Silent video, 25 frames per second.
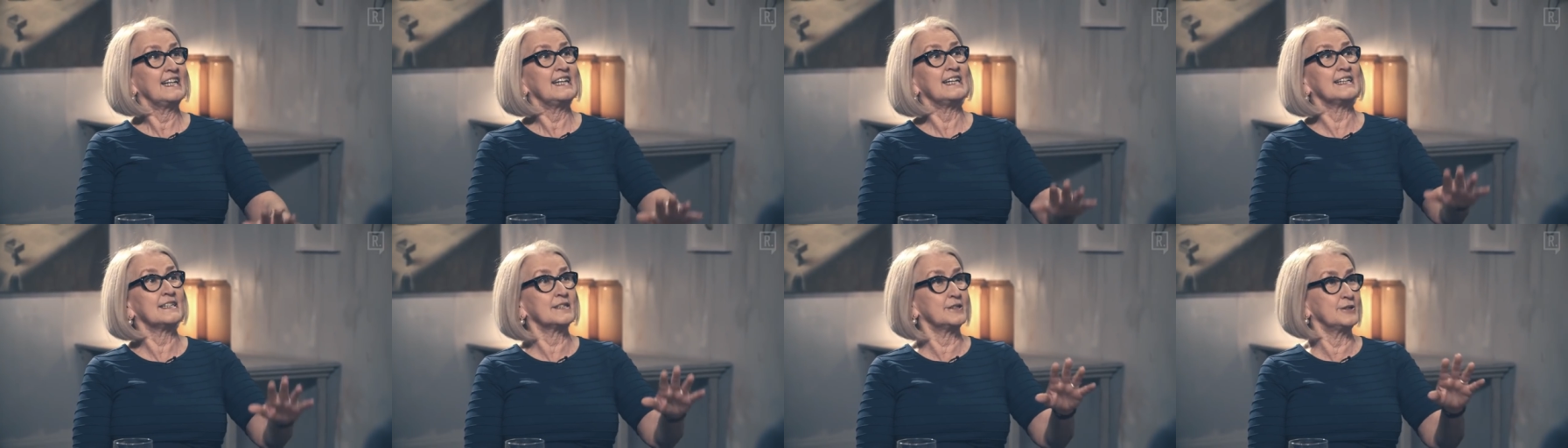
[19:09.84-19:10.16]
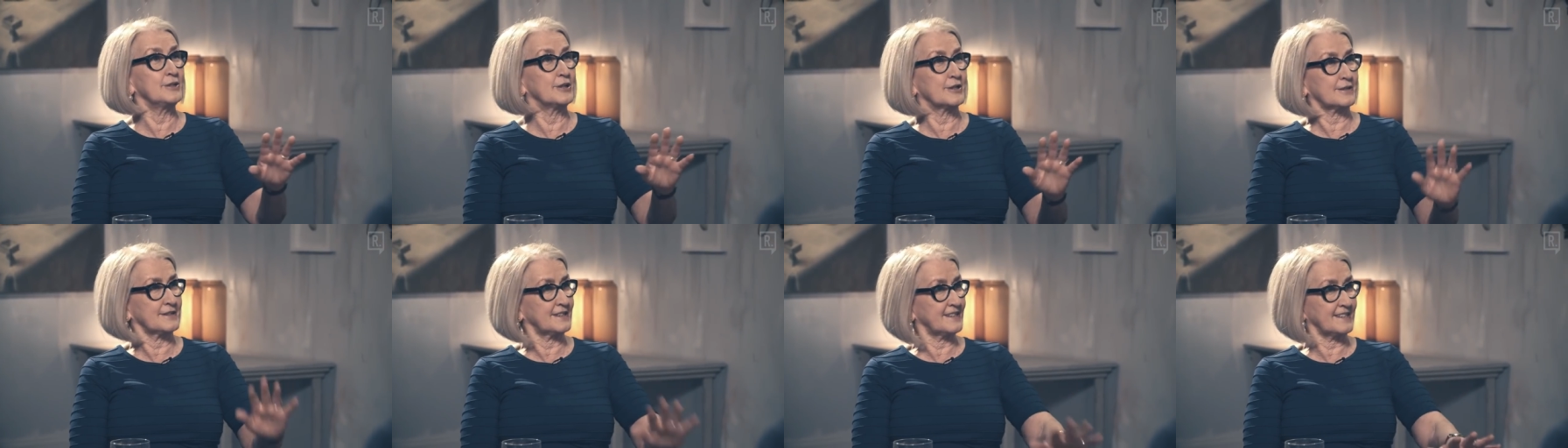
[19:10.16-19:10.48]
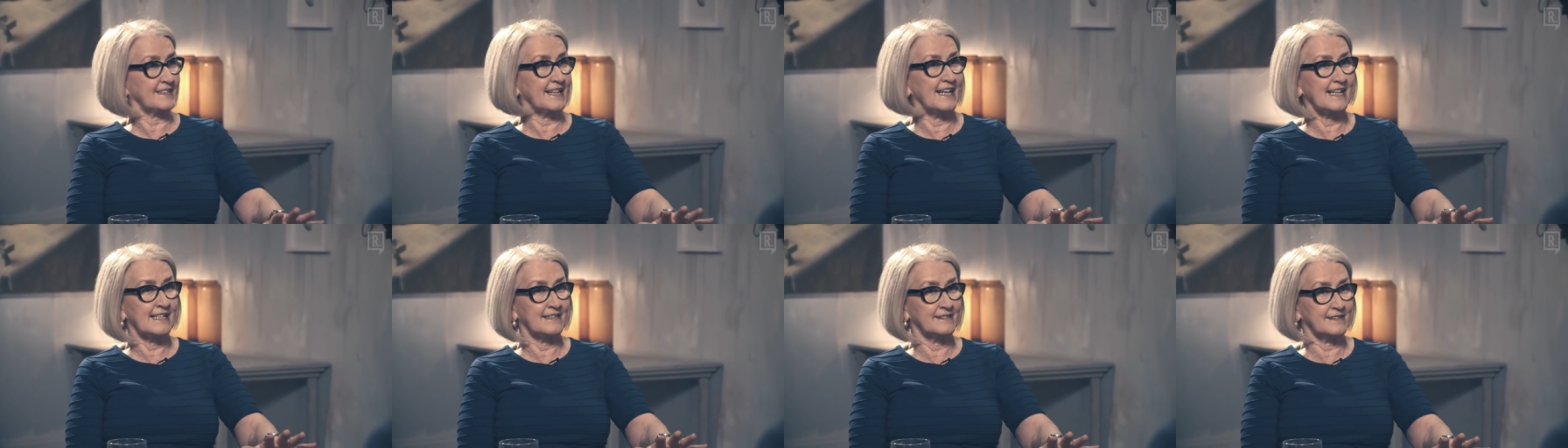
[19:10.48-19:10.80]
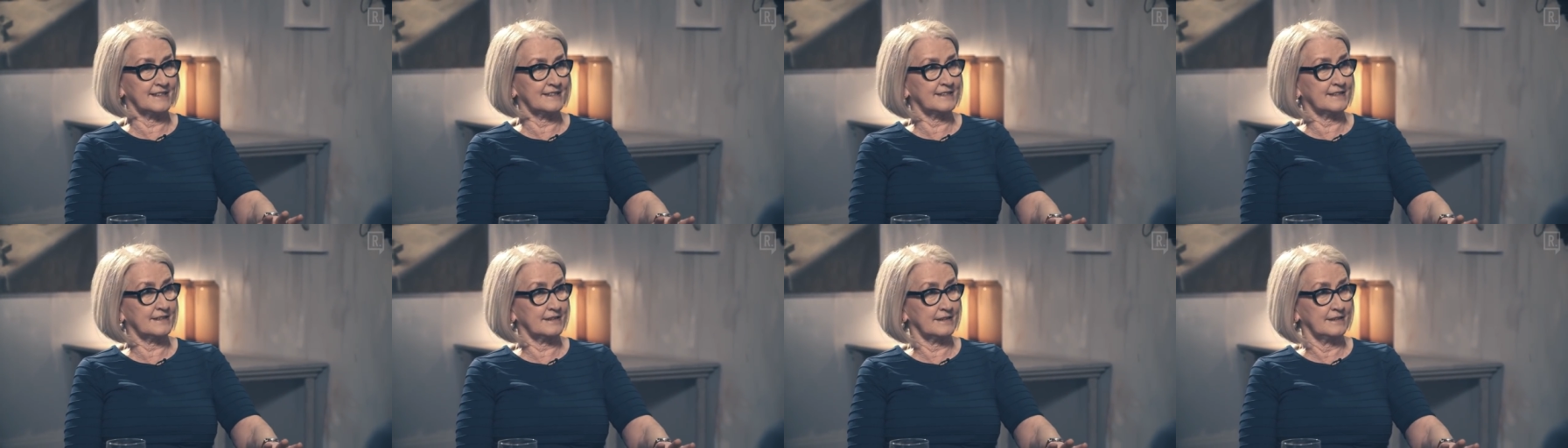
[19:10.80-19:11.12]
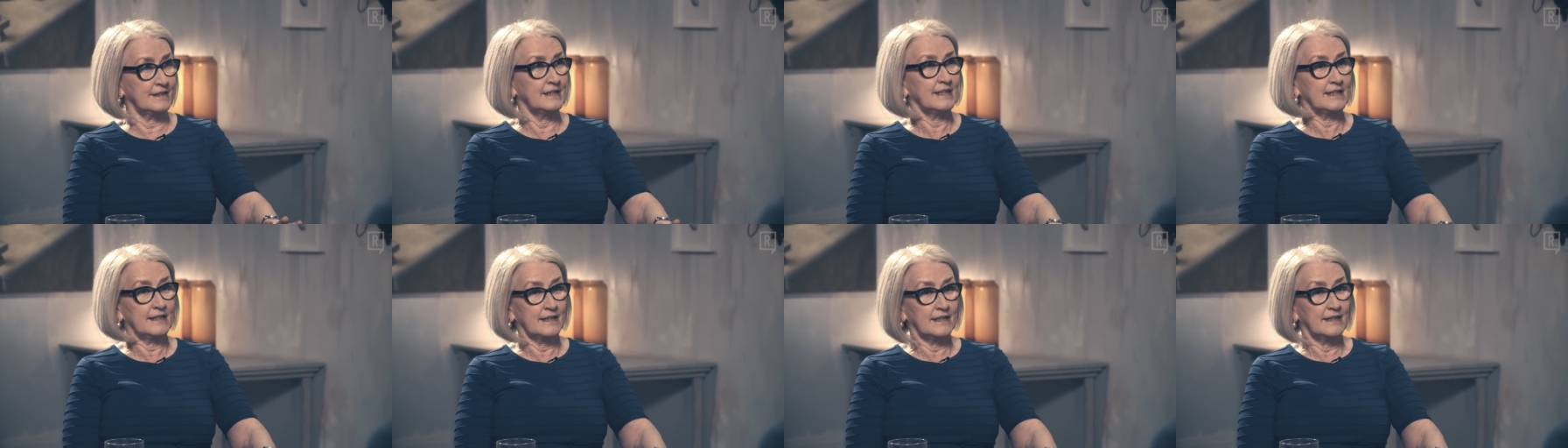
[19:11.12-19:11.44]
it's not science.
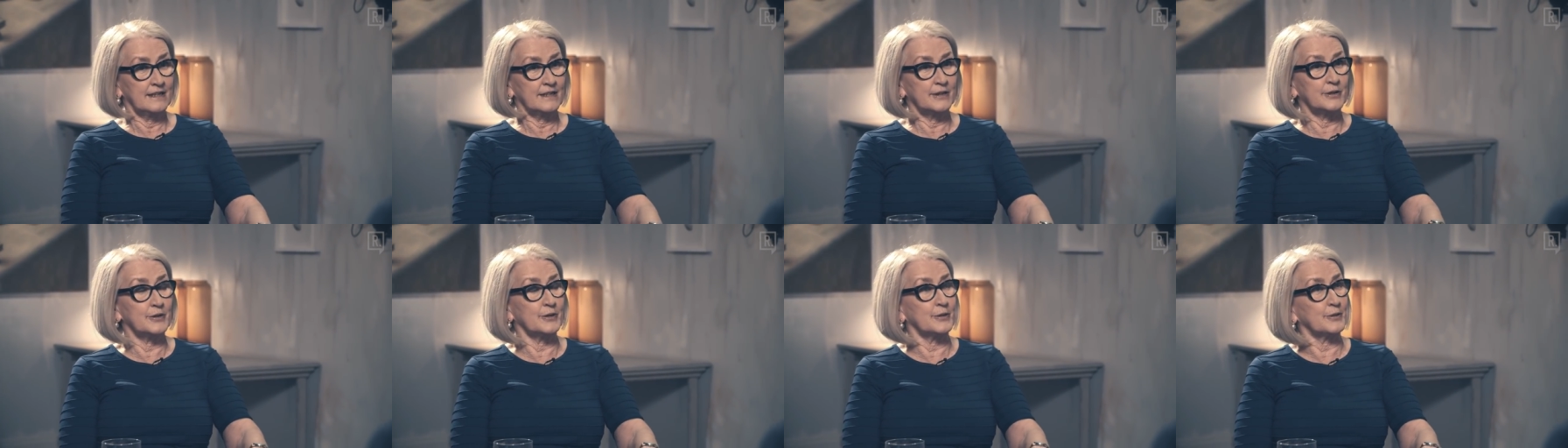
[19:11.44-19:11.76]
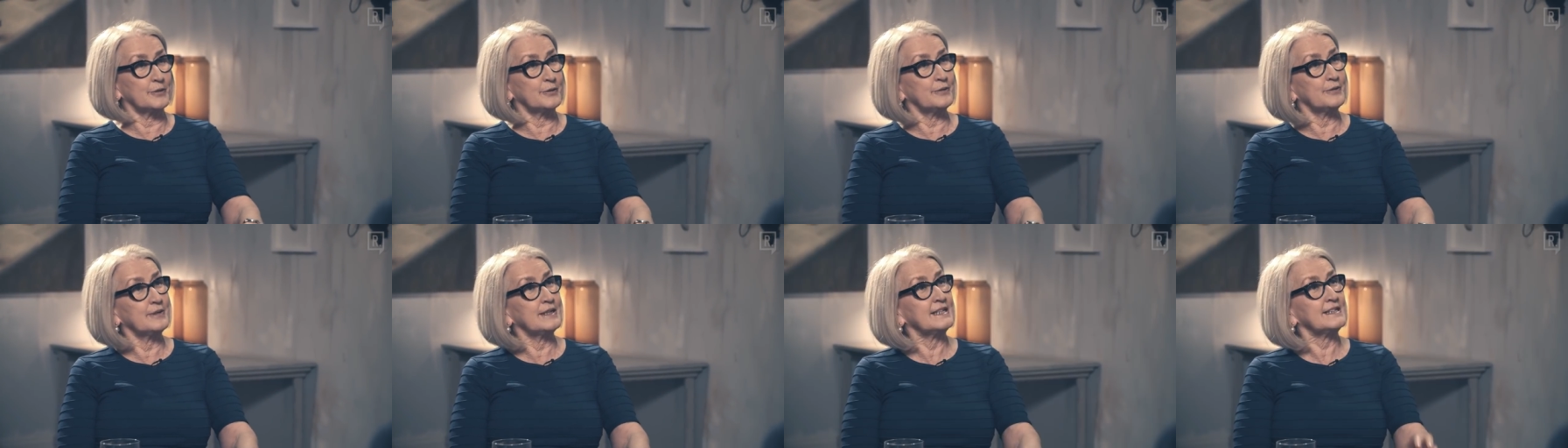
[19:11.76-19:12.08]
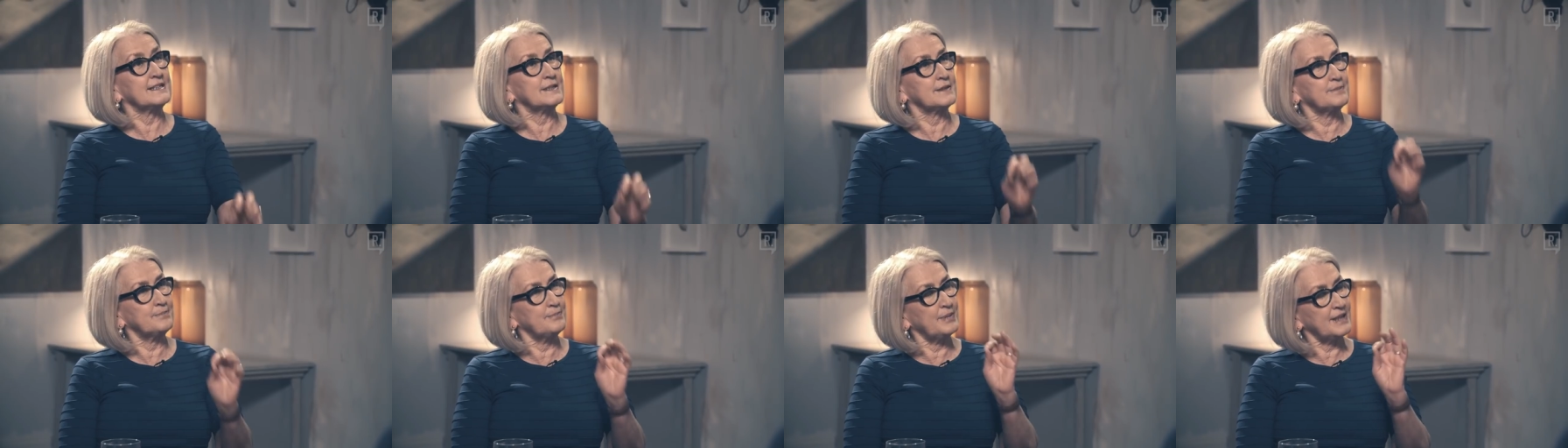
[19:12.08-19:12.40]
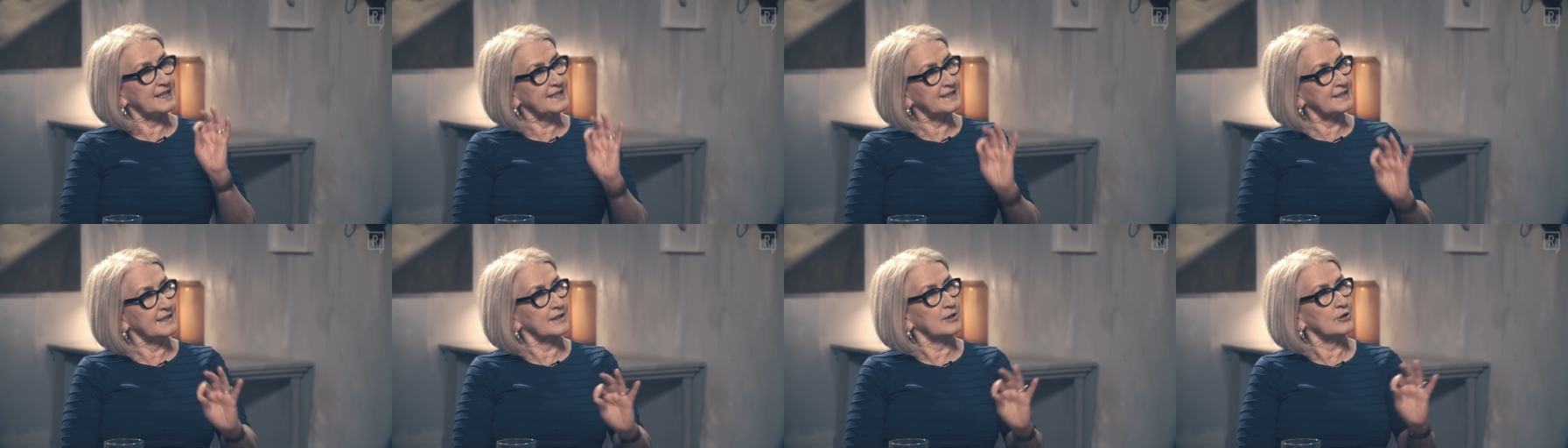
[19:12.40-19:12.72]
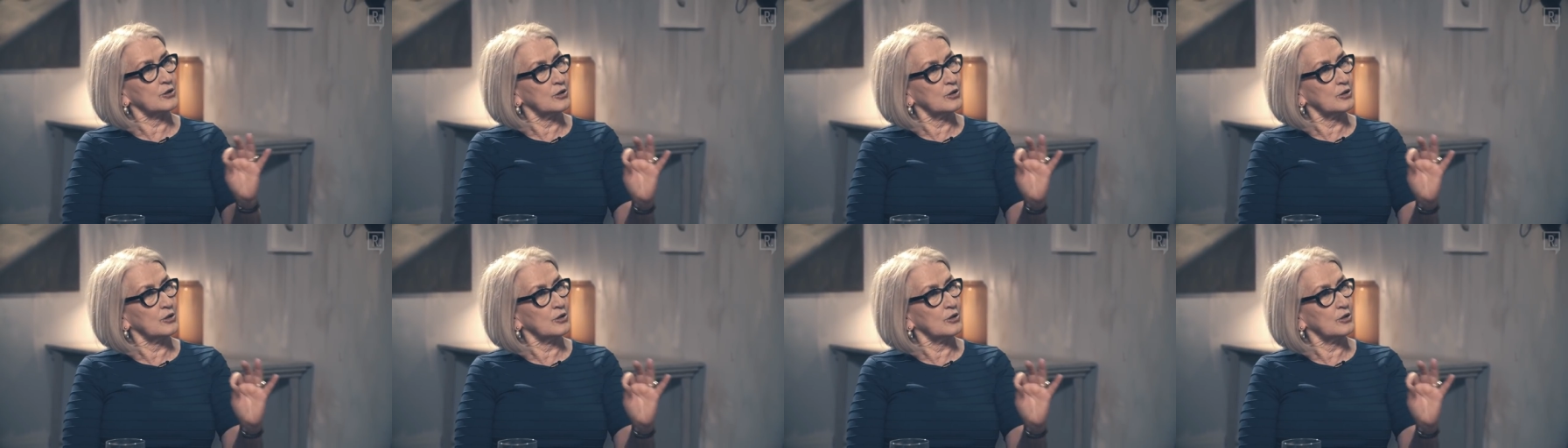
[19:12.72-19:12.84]
You know, it's basic